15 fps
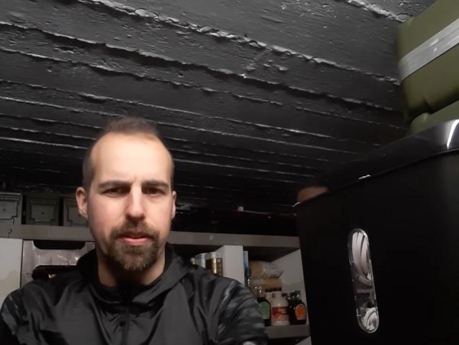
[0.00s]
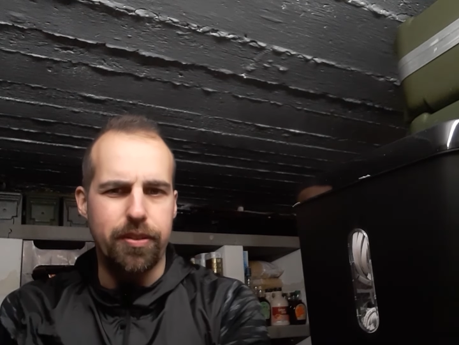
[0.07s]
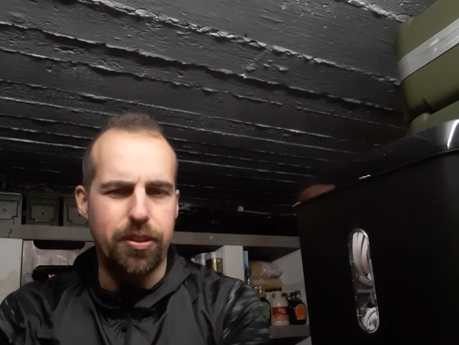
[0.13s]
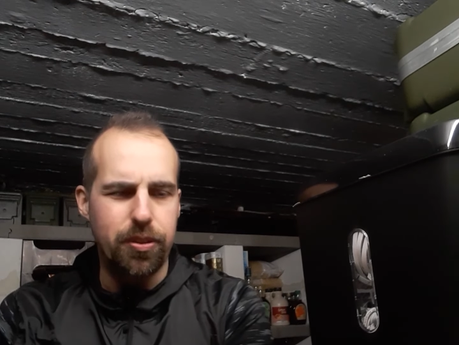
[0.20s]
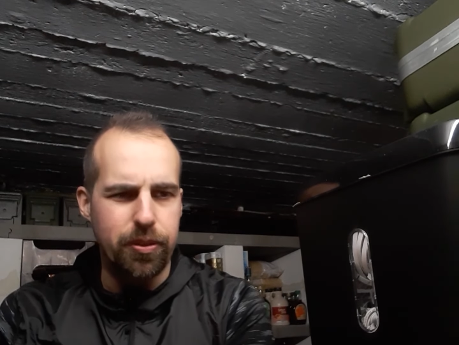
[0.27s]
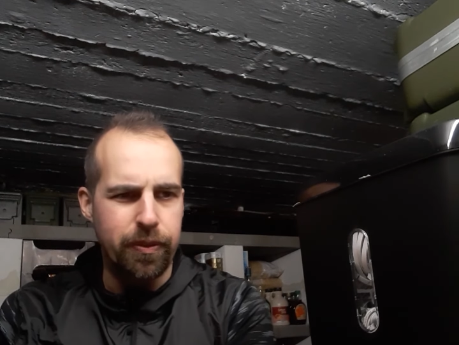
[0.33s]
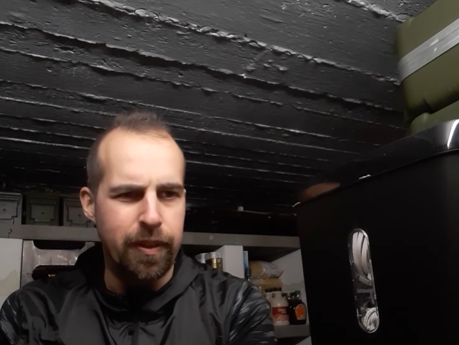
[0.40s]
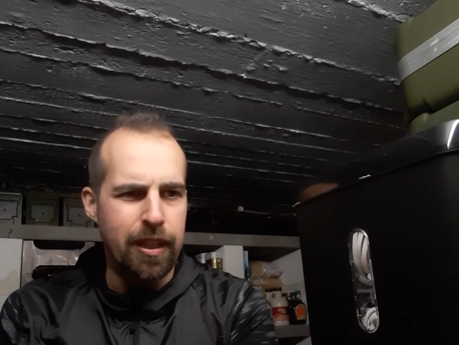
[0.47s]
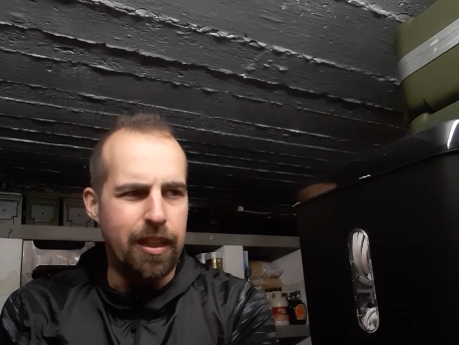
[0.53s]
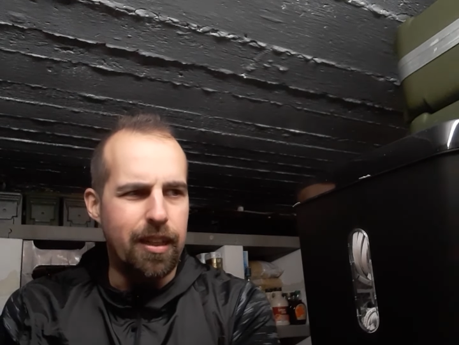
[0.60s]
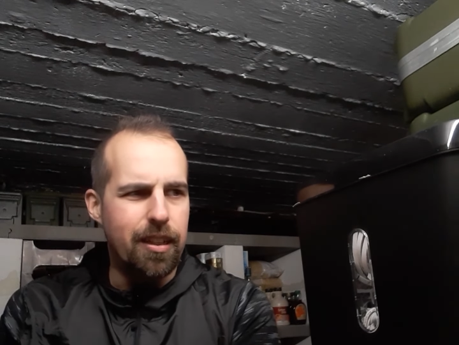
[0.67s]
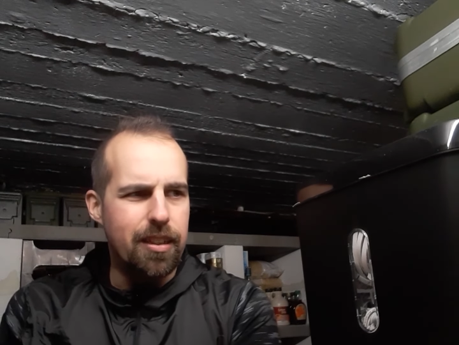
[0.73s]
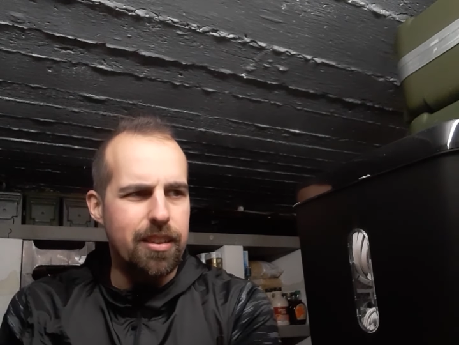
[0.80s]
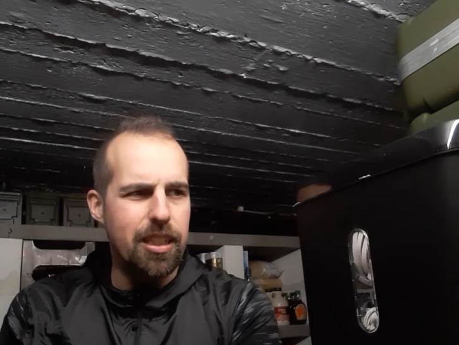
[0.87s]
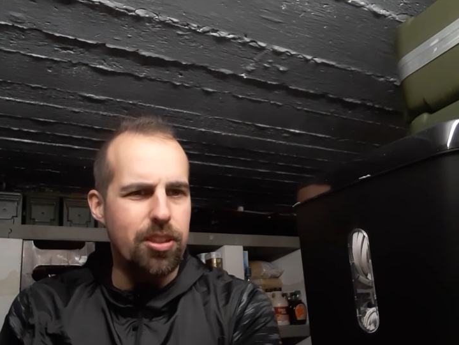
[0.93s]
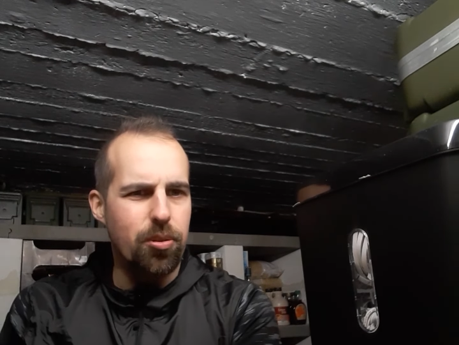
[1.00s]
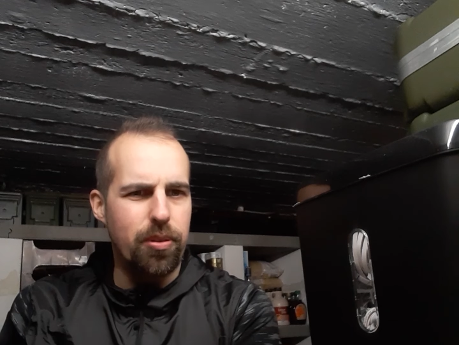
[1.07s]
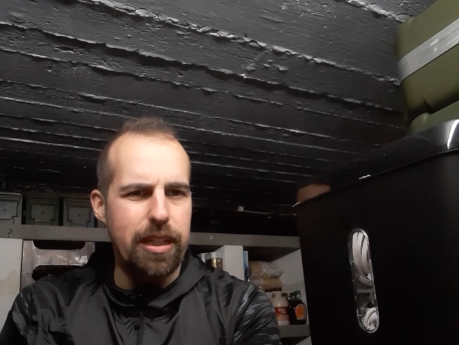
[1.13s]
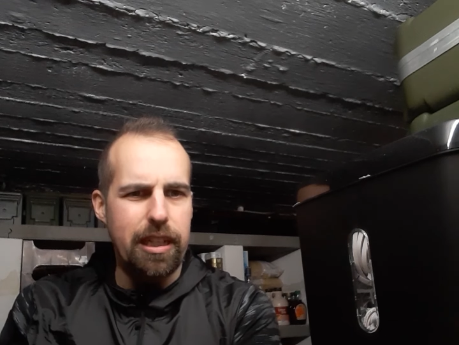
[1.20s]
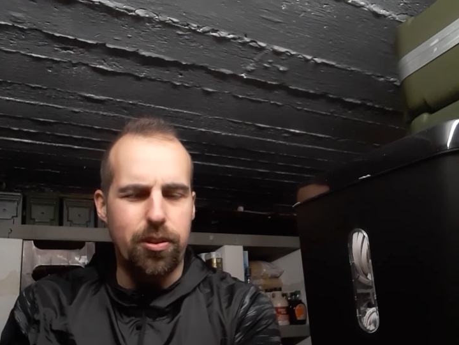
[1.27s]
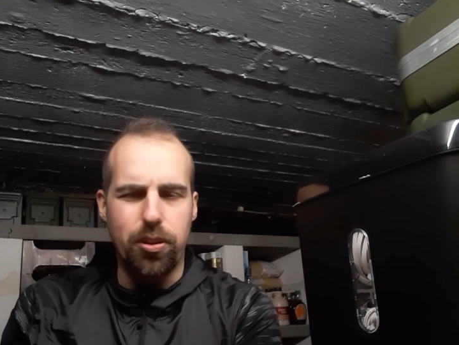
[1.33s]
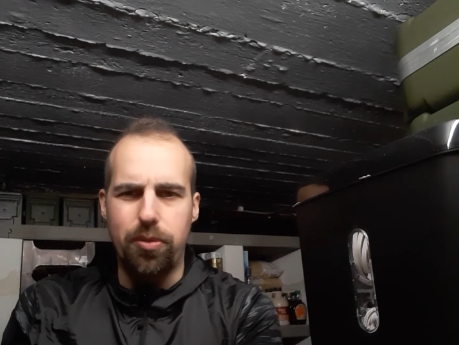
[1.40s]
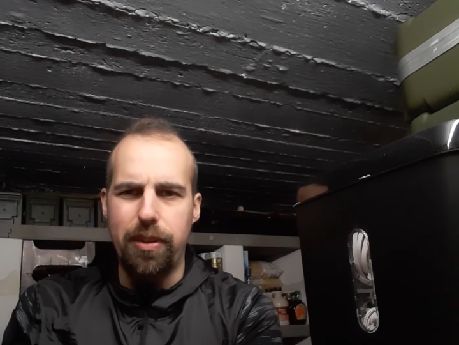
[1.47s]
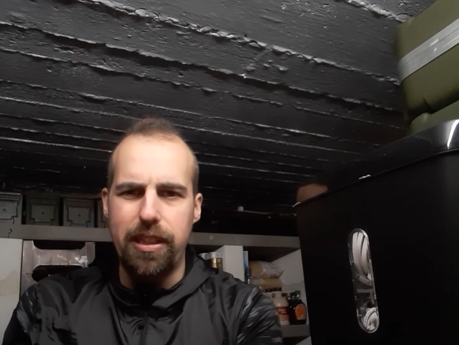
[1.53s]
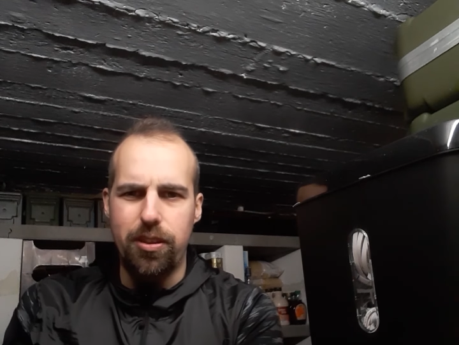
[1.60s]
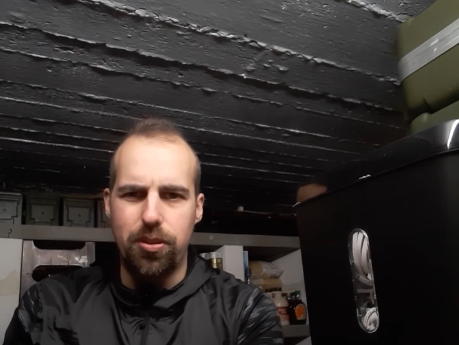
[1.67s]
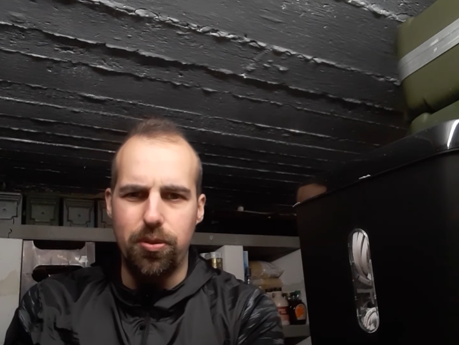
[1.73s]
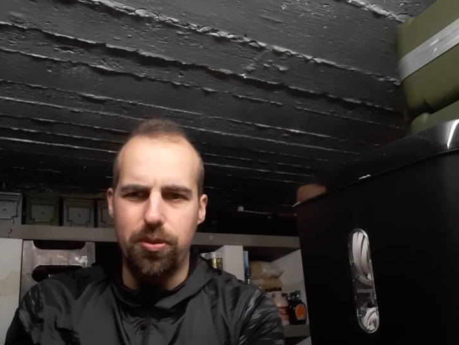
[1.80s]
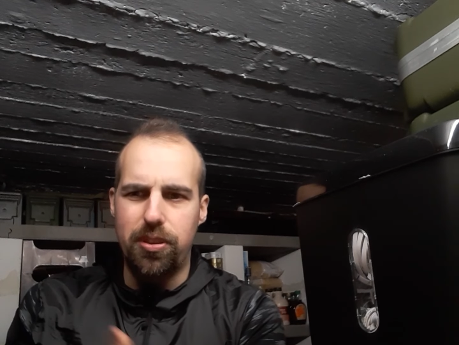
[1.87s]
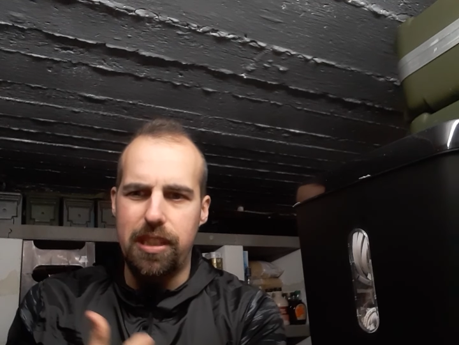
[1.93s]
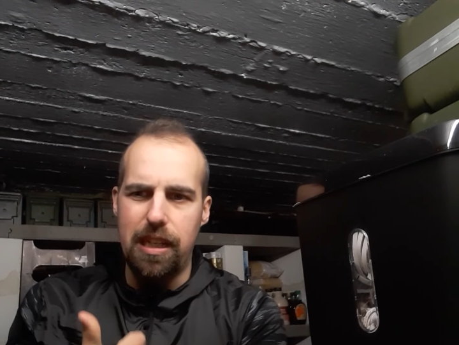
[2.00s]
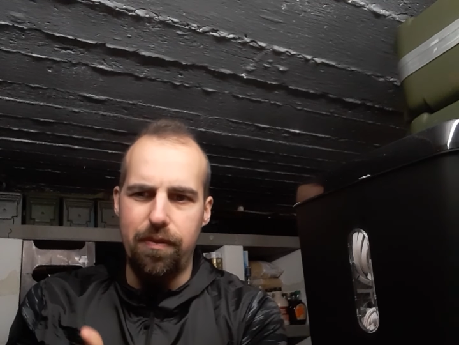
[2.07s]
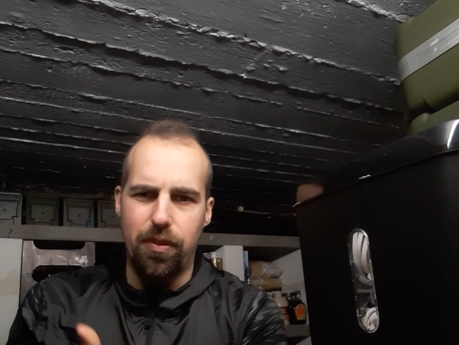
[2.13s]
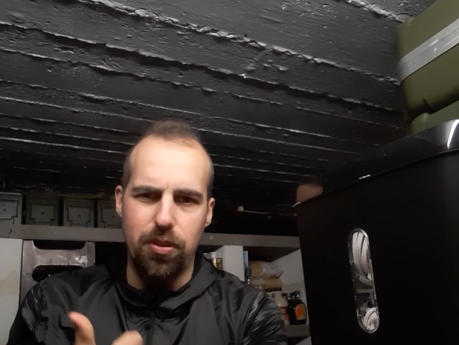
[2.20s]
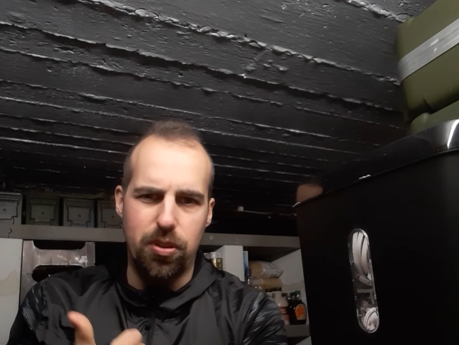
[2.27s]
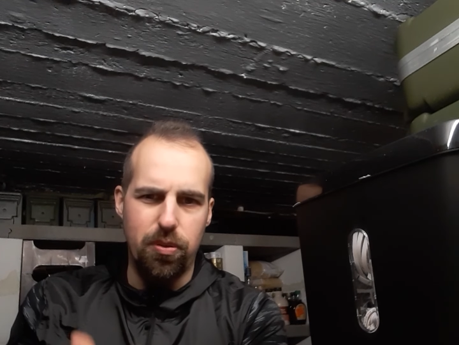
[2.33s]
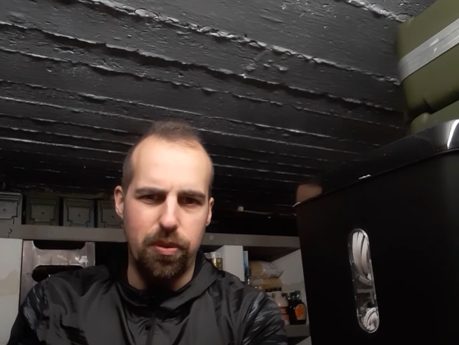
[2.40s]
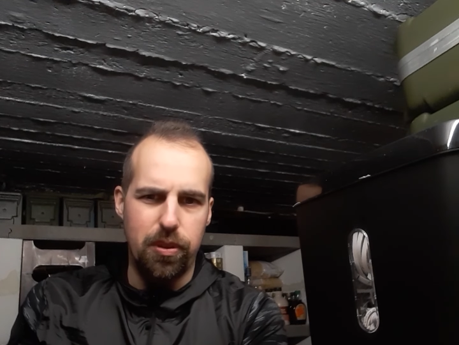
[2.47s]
So that's already a good way to save on